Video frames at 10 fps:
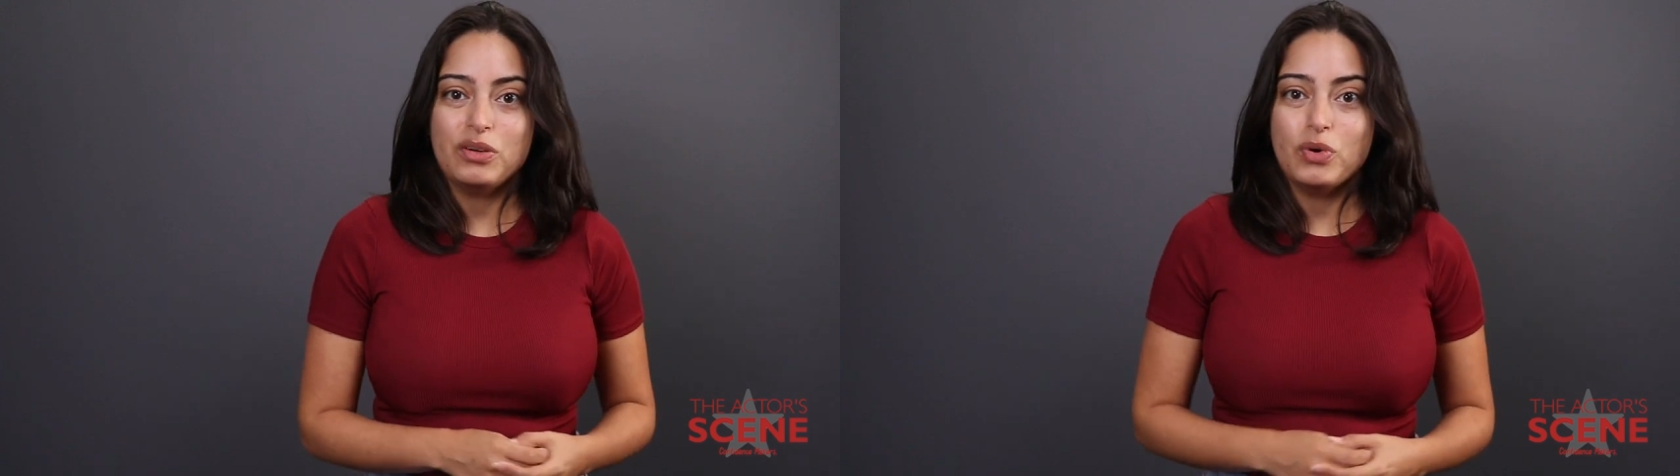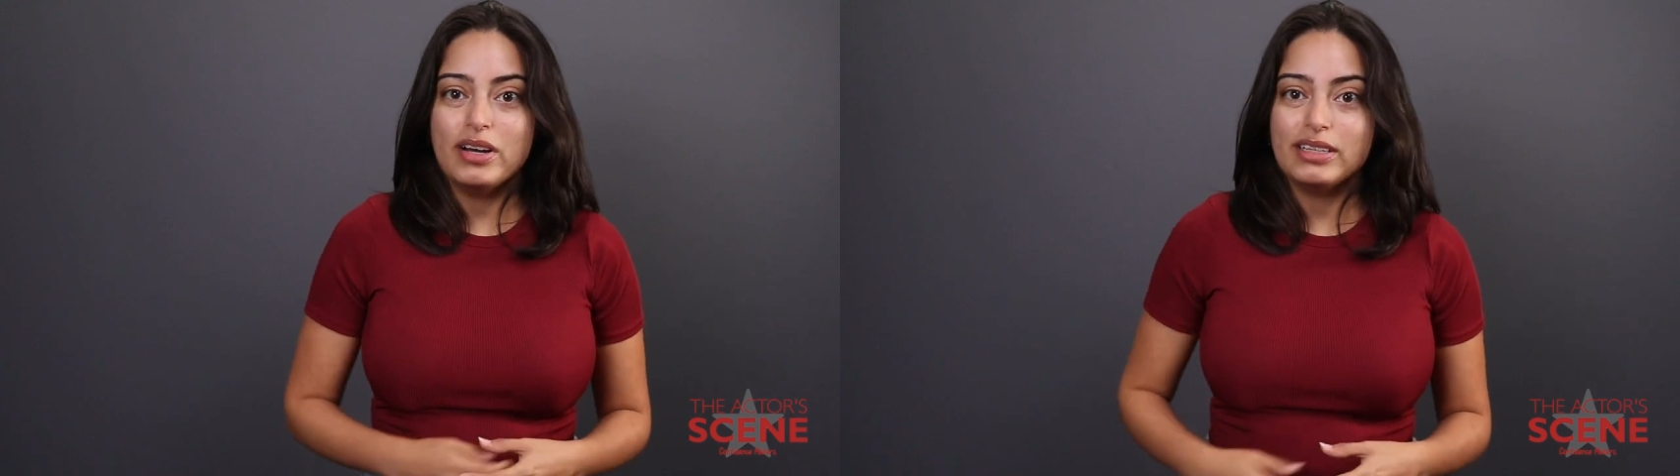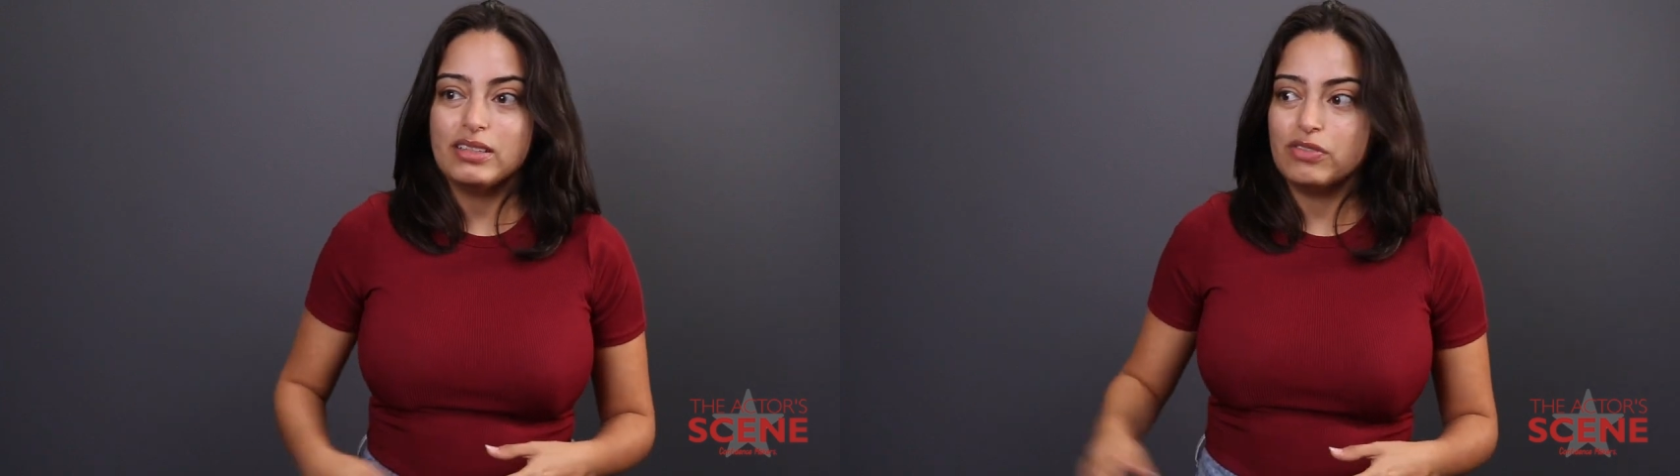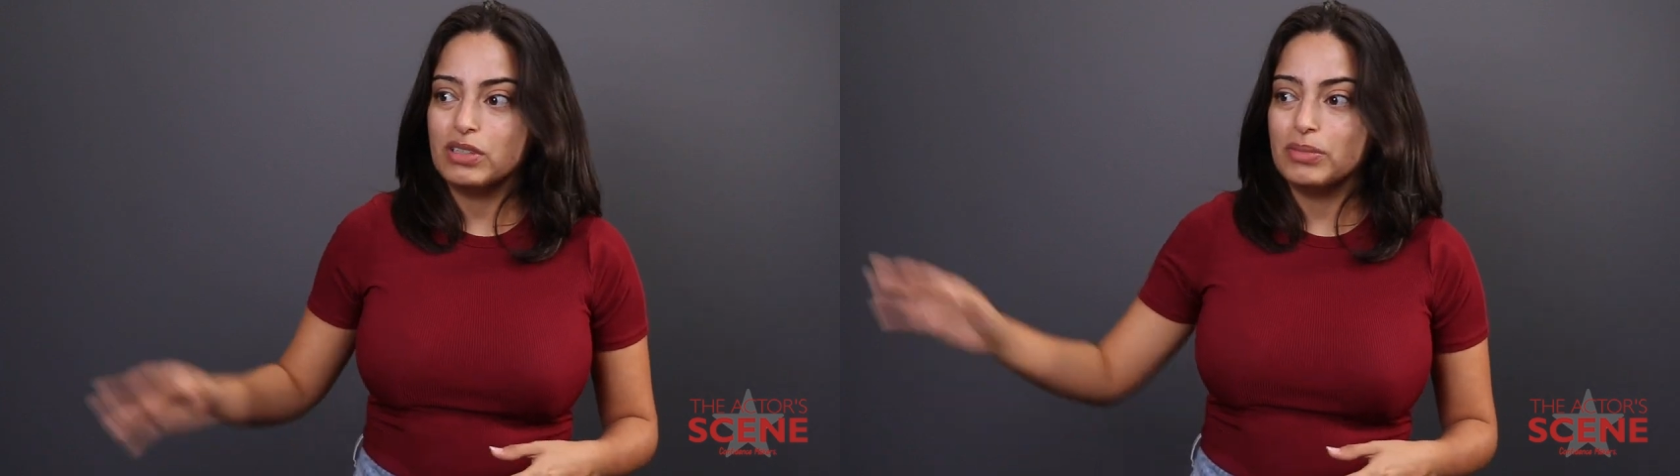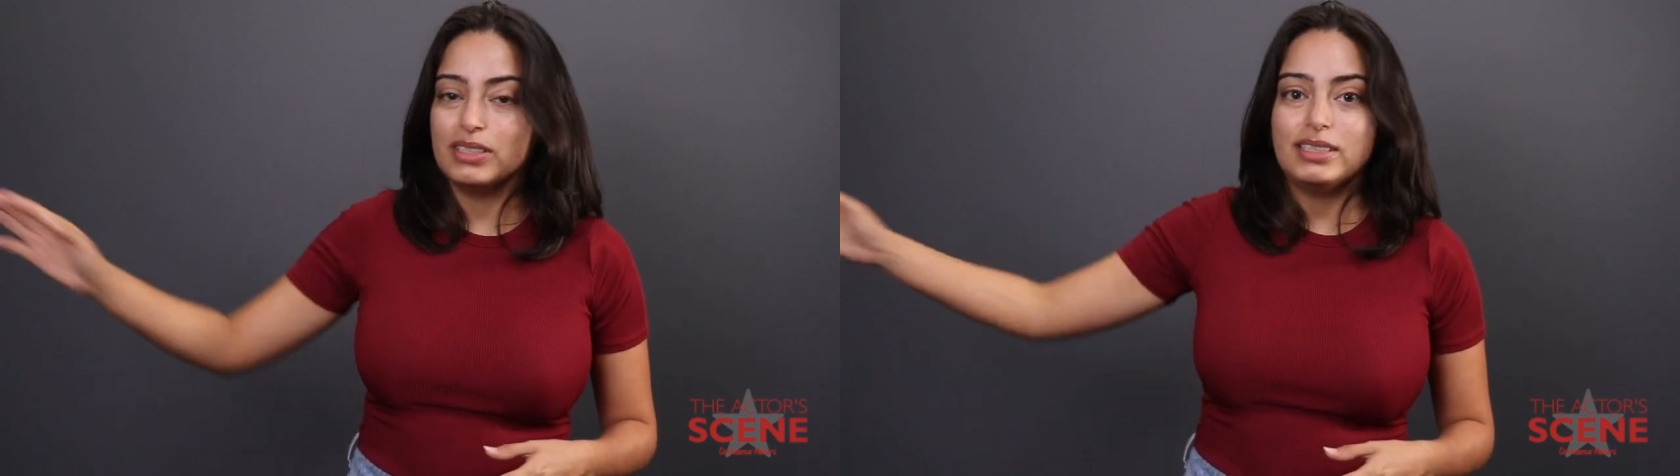walk in
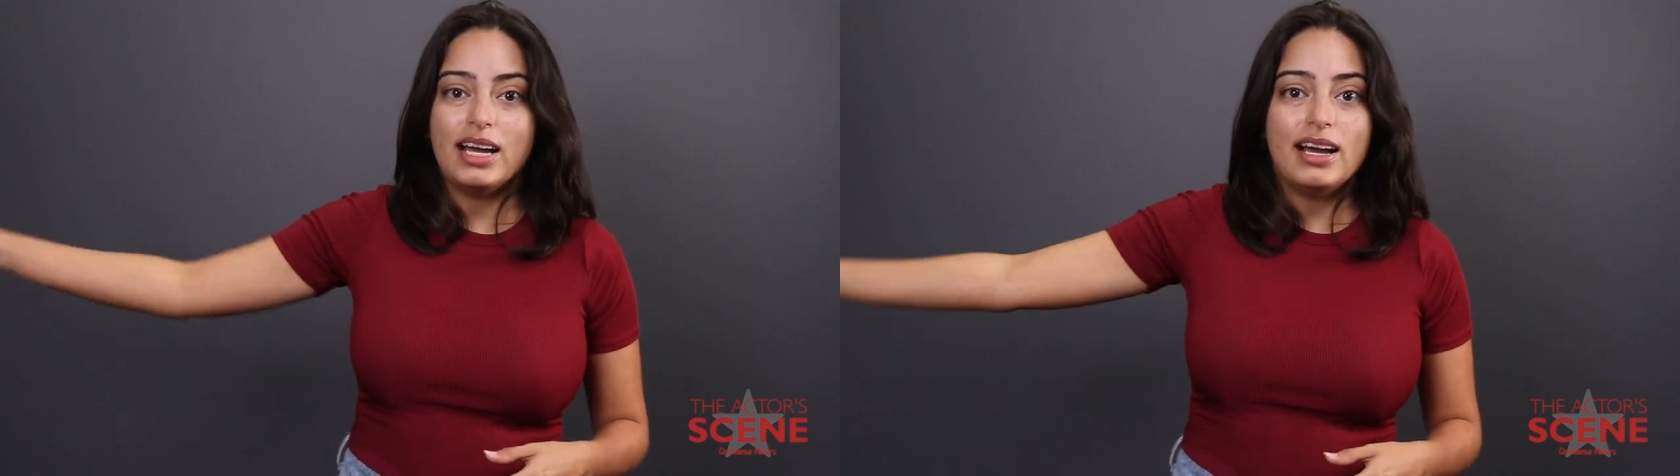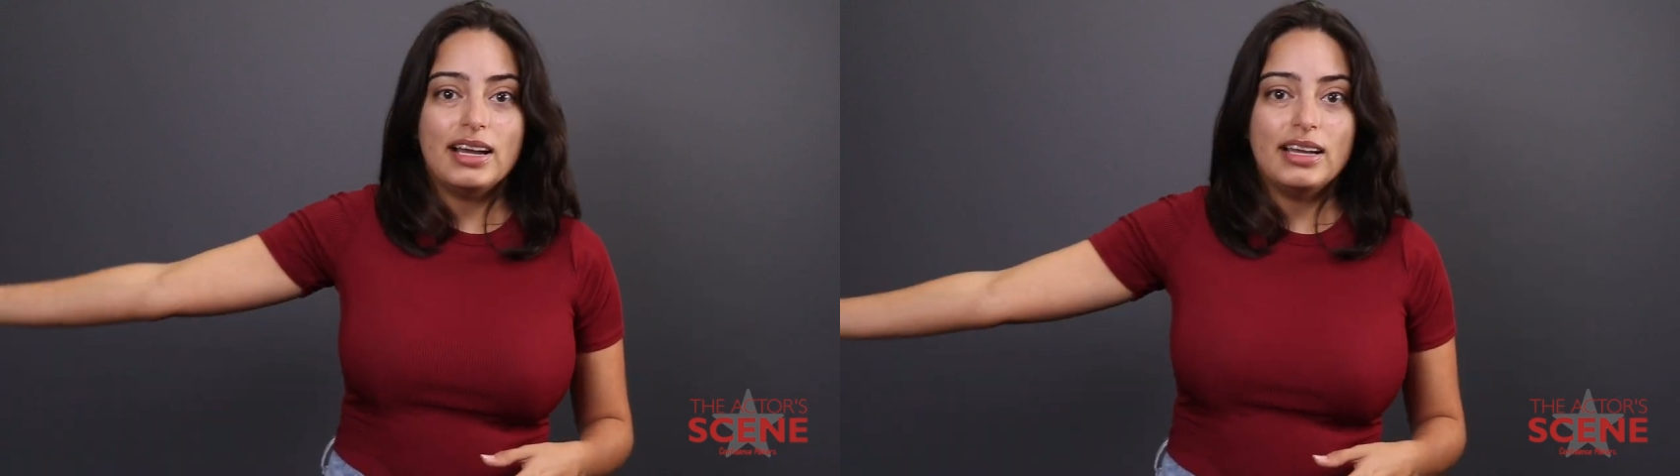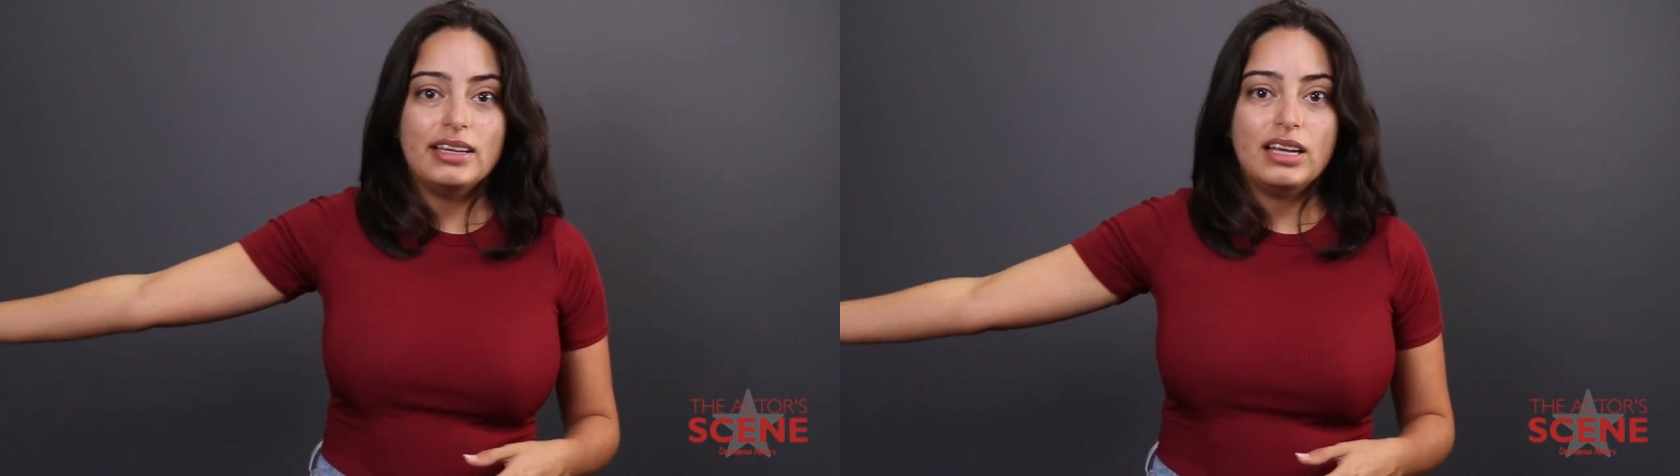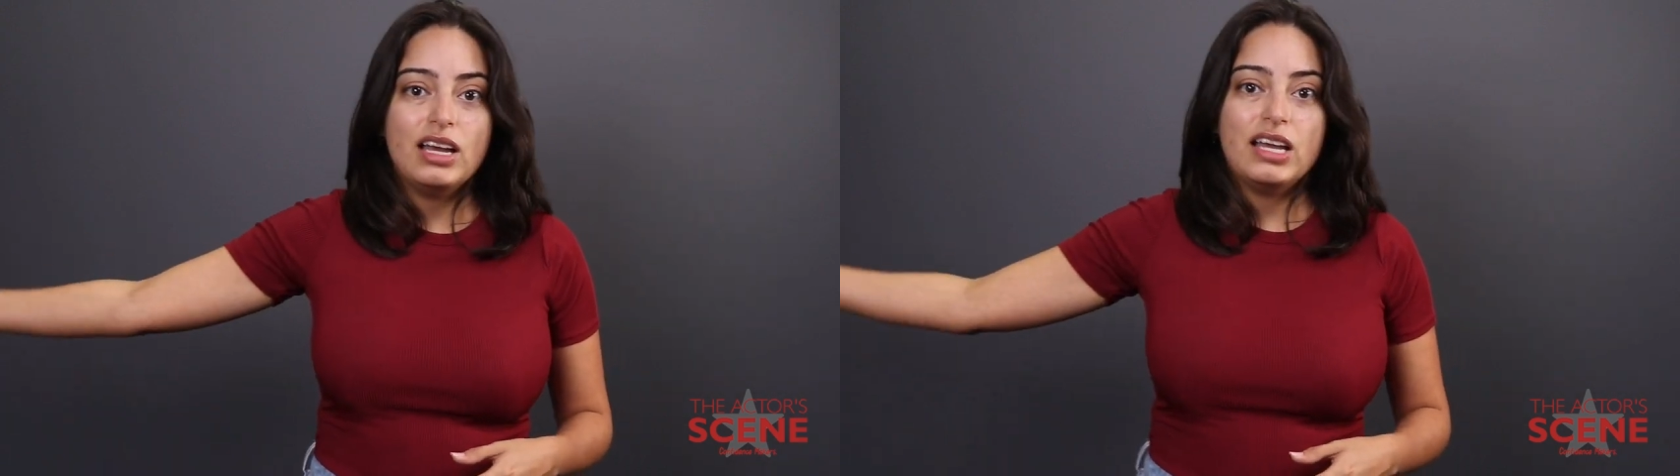from the side,